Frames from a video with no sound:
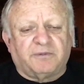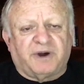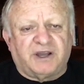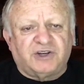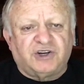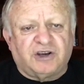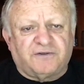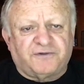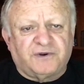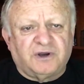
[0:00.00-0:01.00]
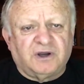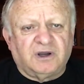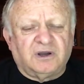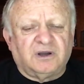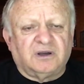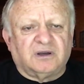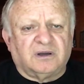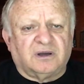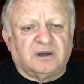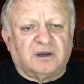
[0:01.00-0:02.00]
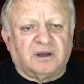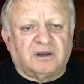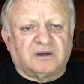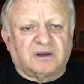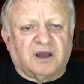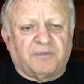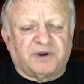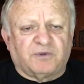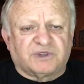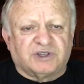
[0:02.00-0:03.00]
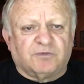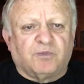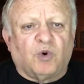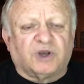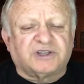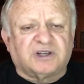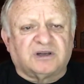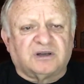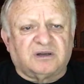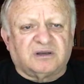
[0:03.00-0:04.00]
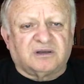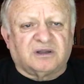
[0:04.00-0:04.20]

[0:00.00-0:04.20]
Jeff, and the company was in Boston.